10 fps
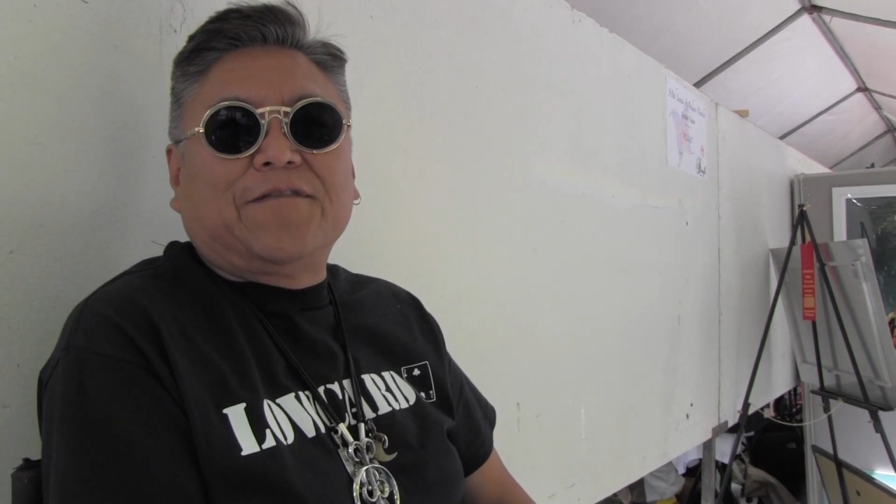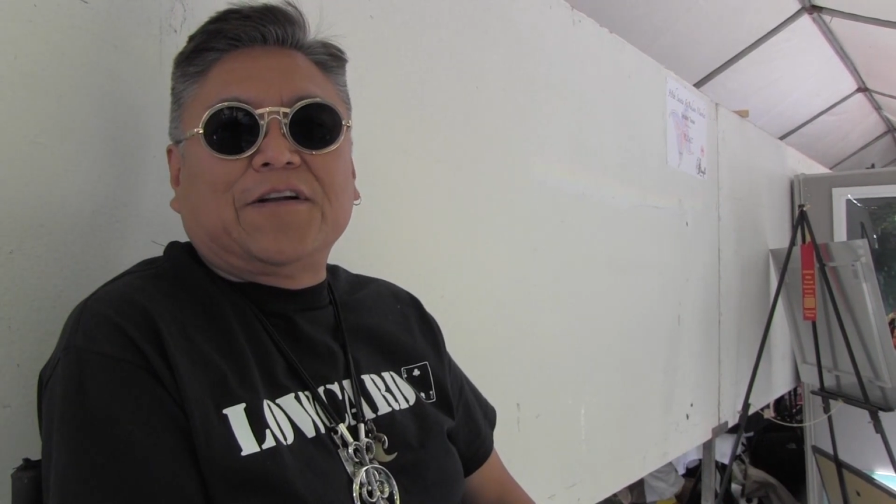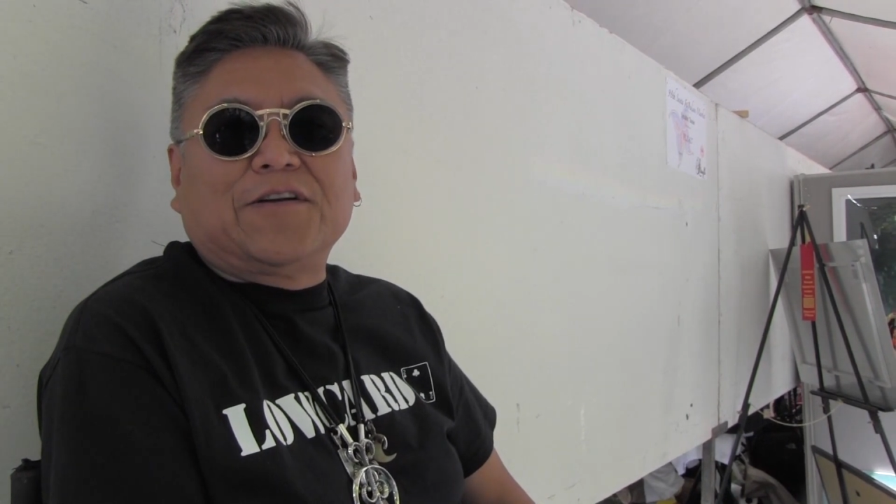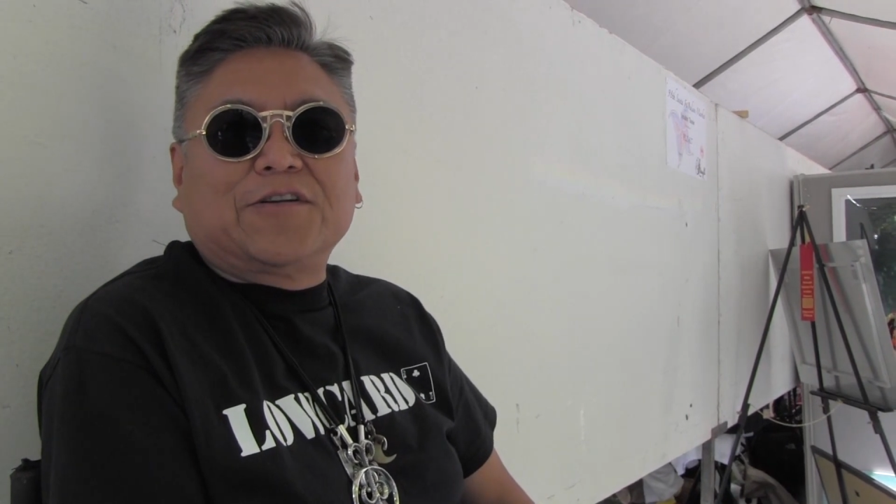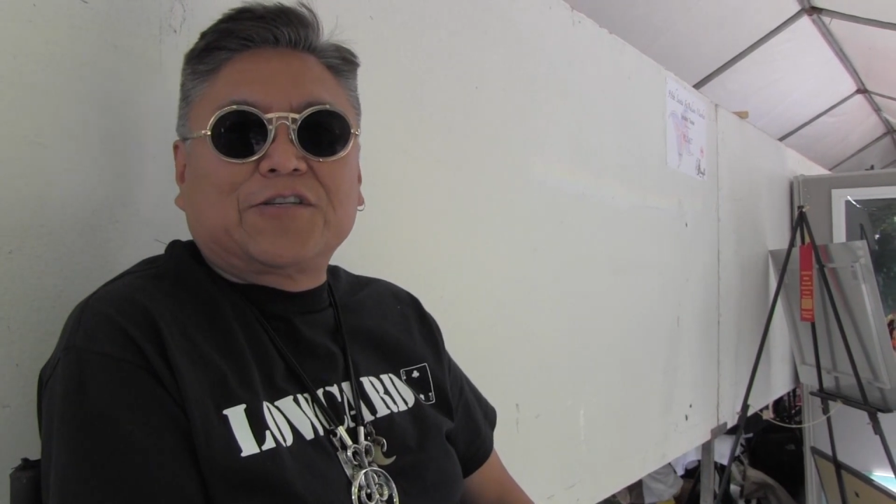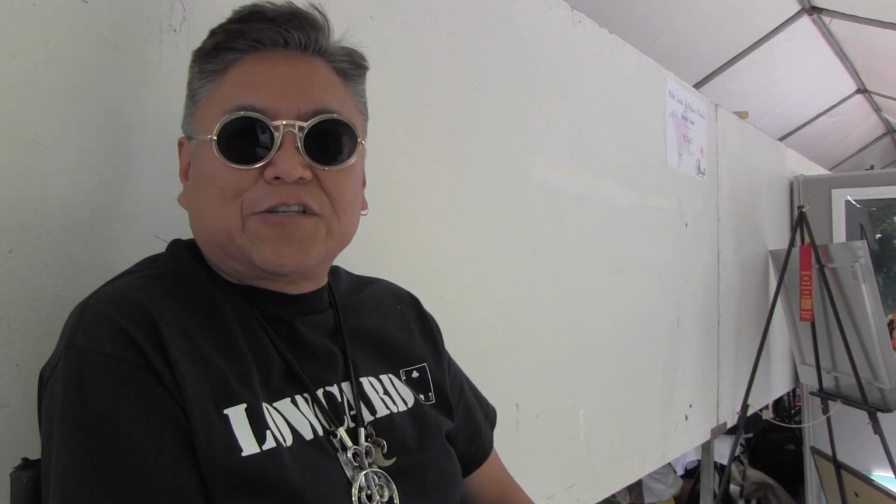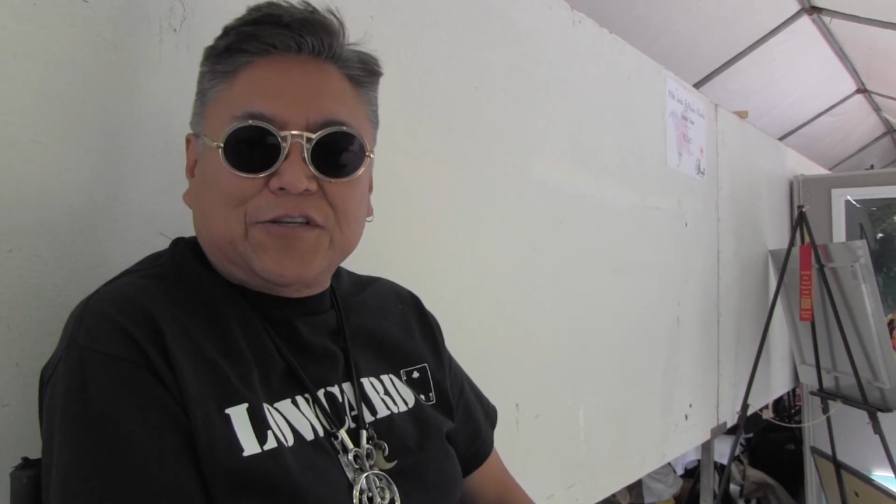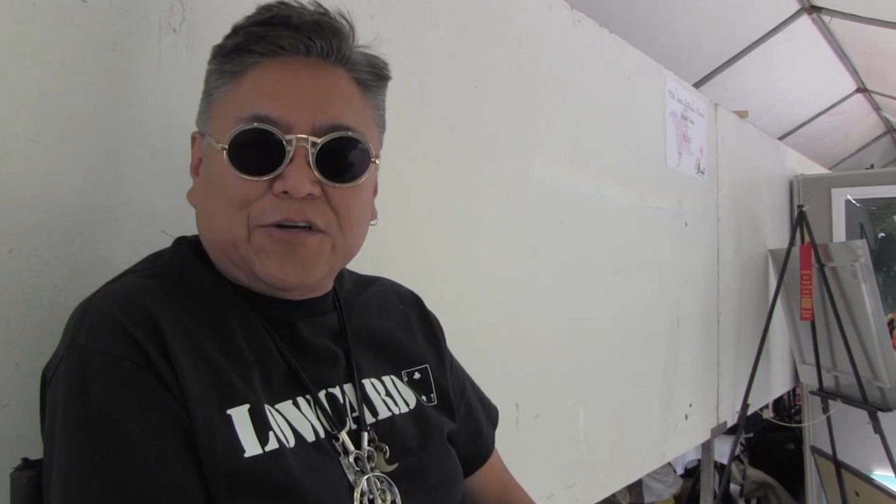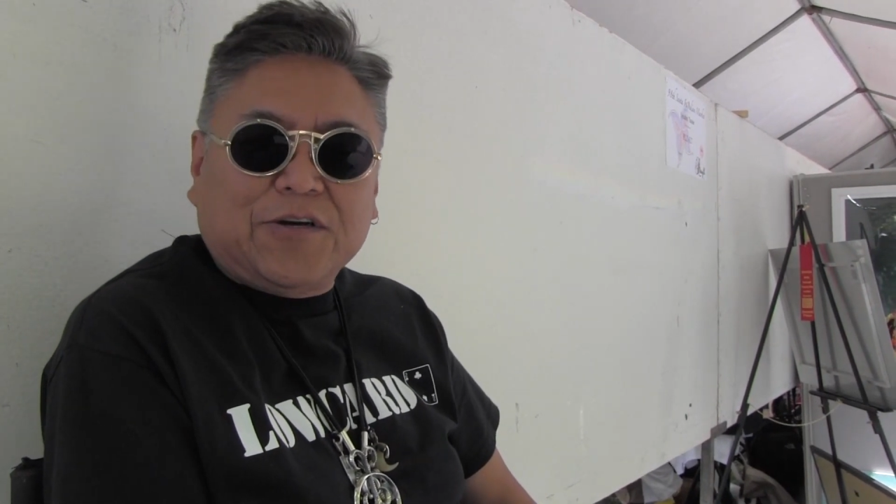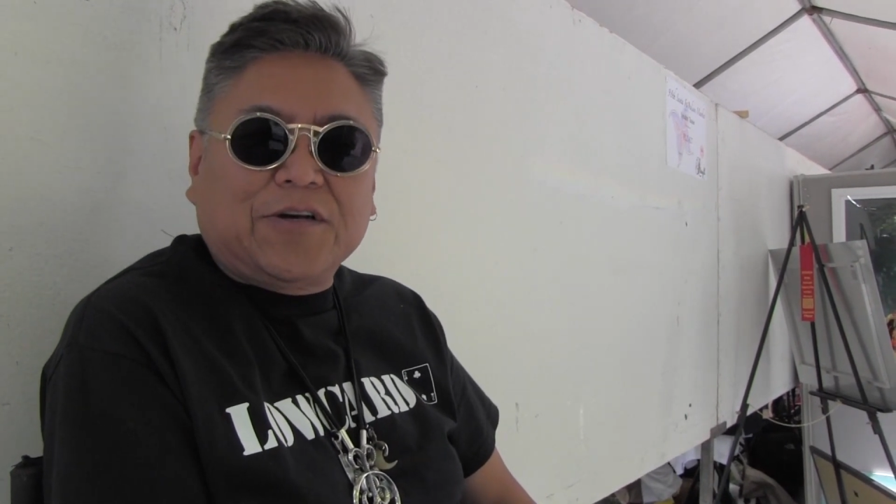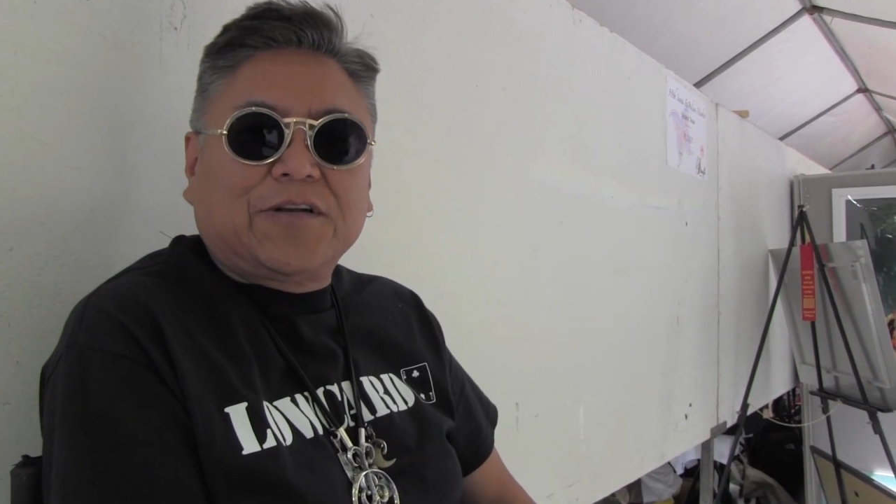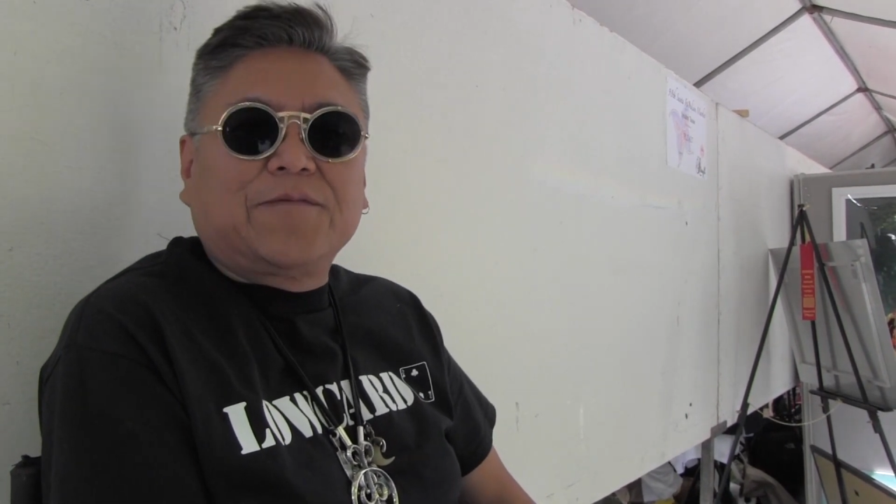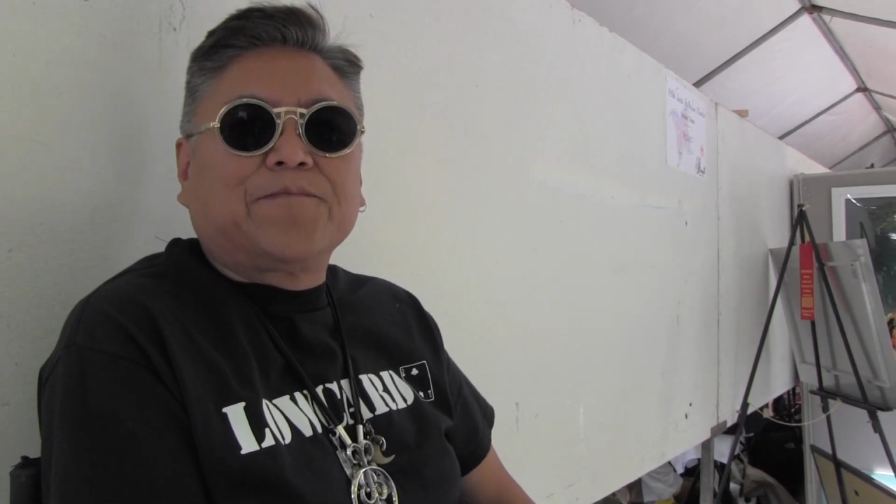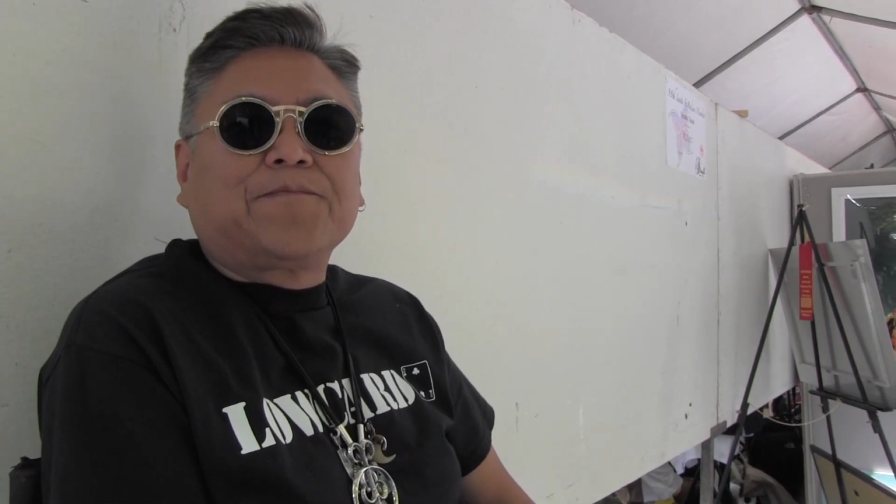of understood